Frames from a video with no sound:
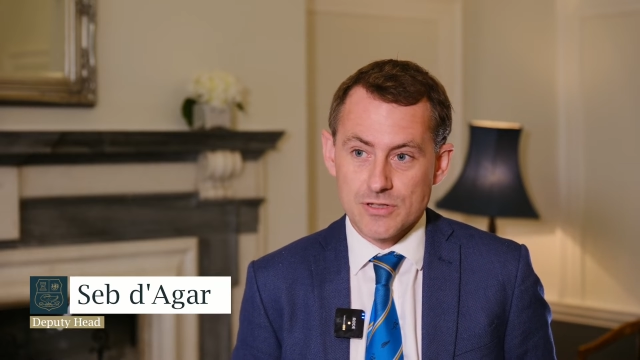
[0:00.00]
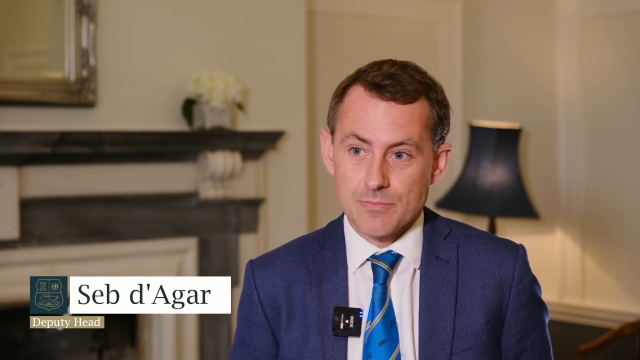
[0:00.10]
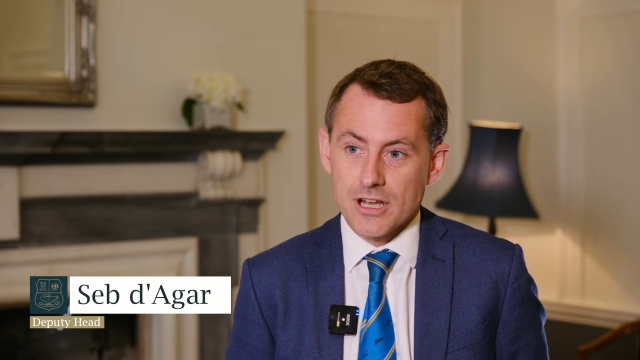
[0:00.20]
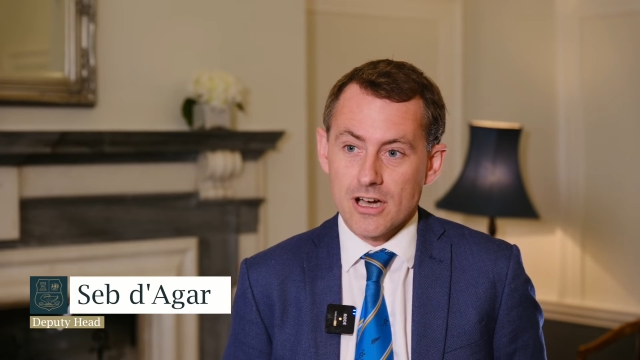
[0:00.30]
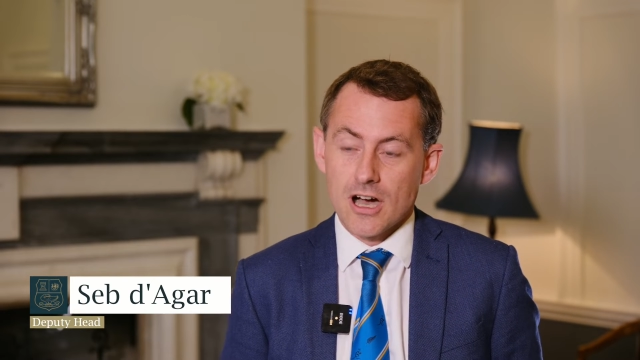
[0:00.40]

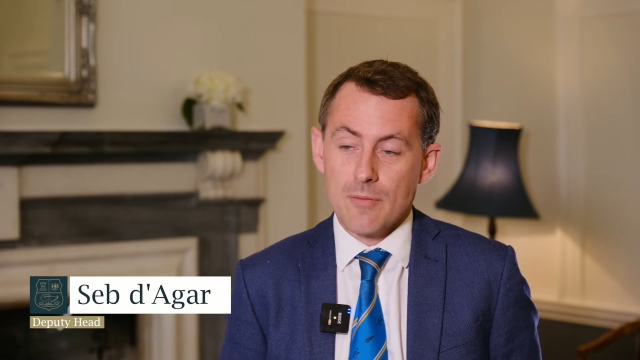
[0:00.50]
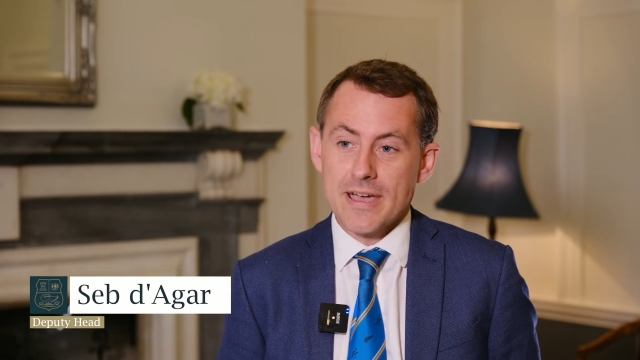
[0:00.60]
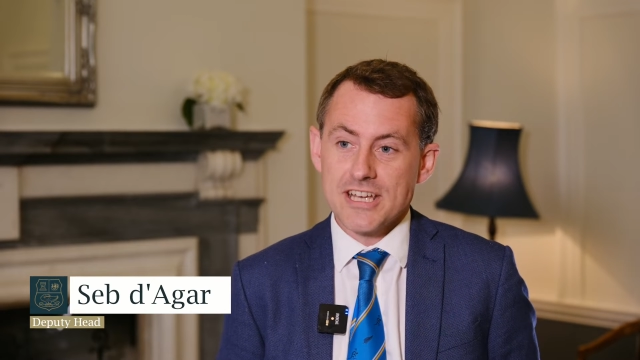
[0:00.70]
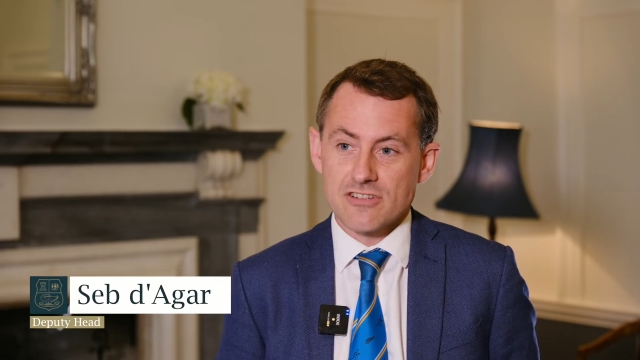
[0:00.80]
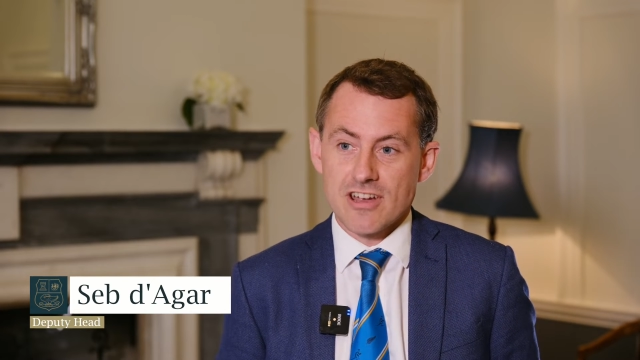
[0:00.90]
but our
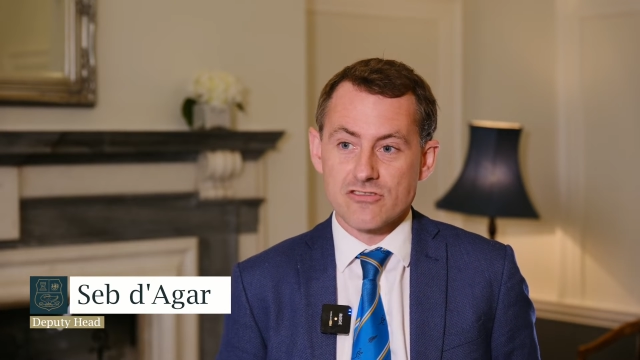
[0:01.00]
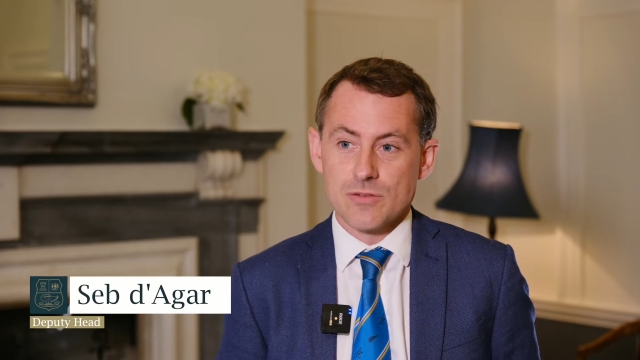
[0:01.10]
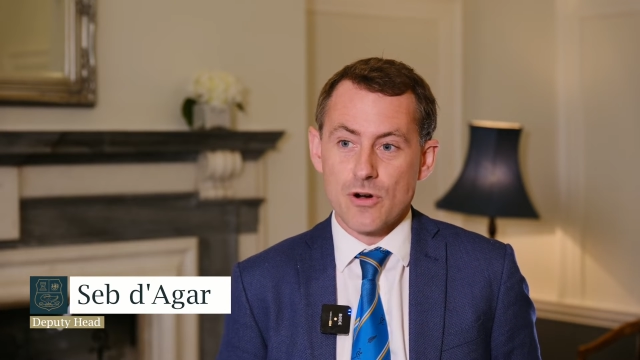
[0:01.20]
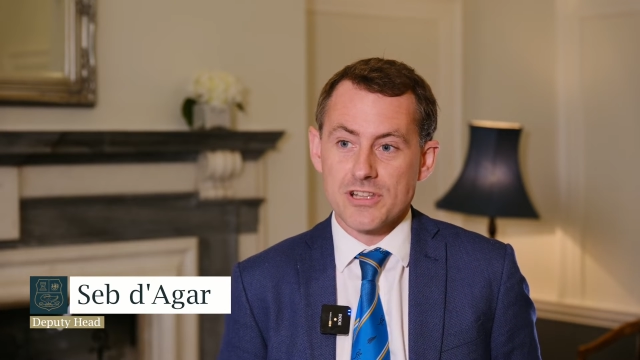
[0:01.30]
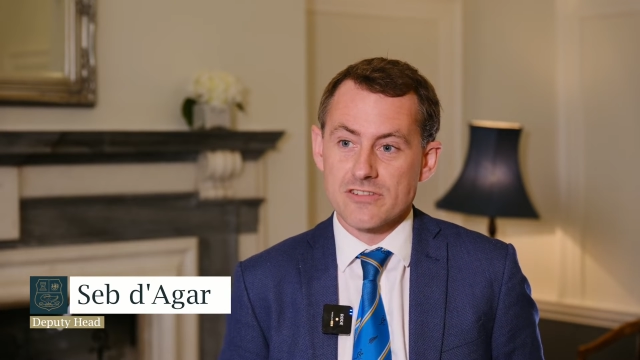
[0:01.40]
major entry
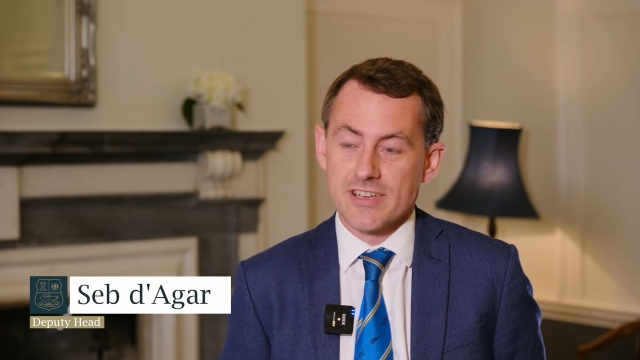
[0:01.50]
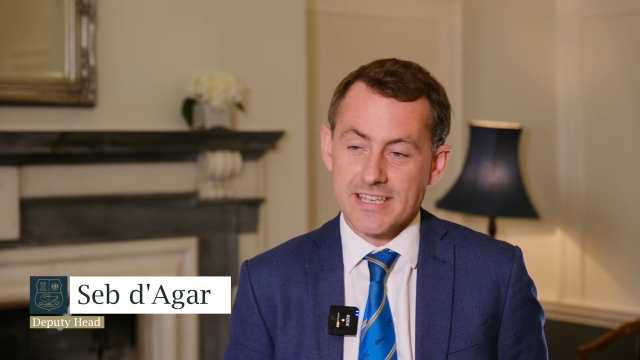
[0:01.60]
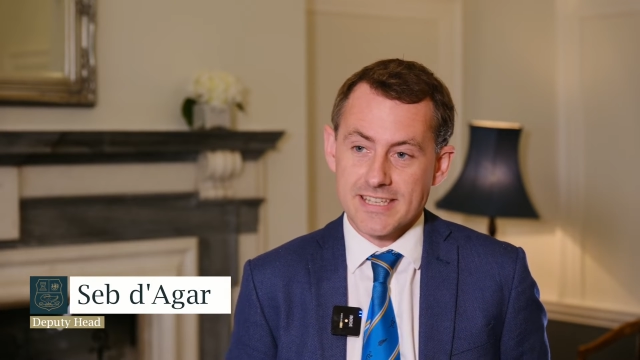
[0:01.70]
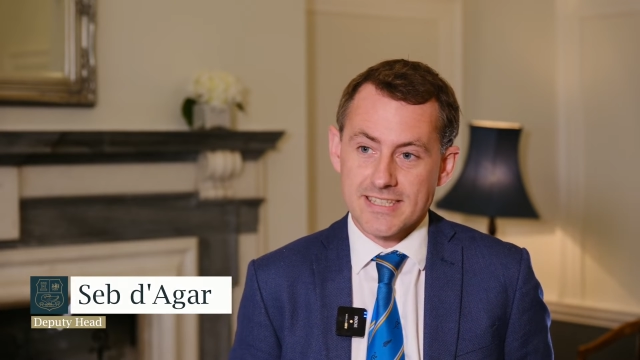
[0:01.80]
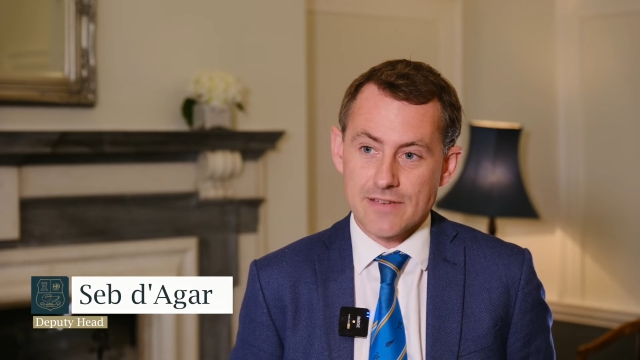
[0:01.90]
points are at
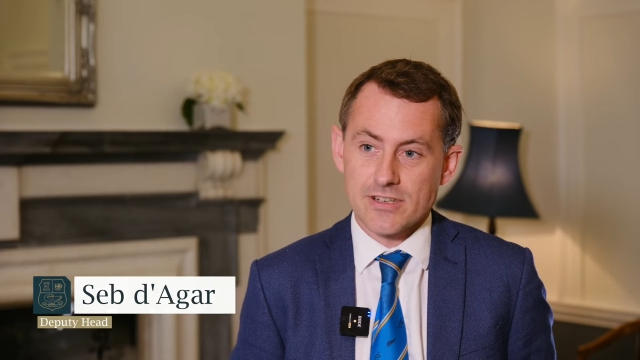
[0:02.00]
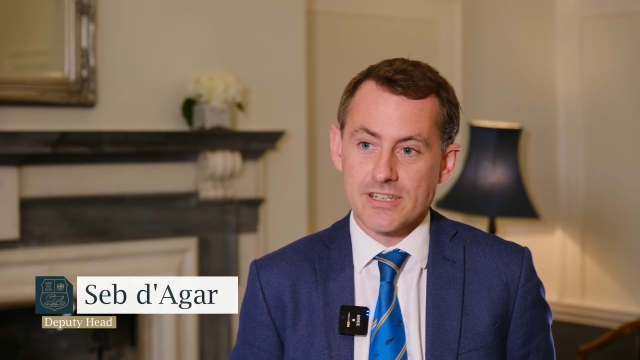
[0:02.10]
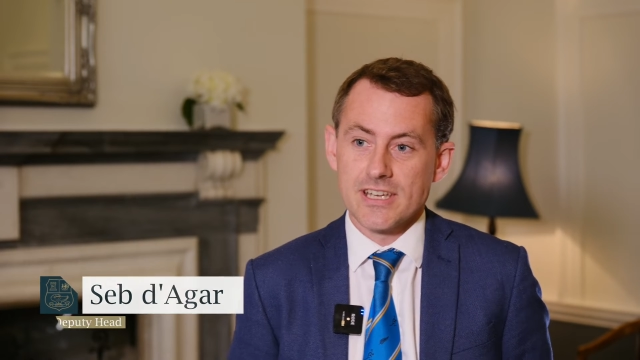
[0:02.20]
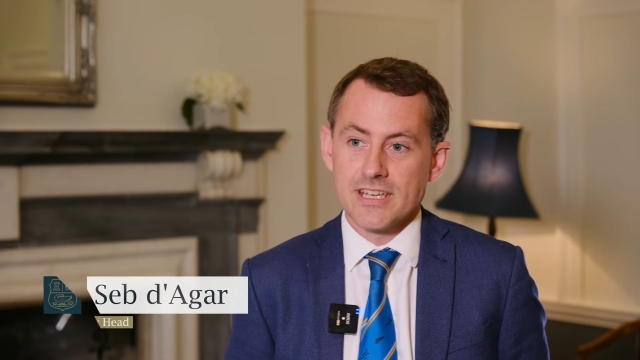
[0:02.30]
Year 7,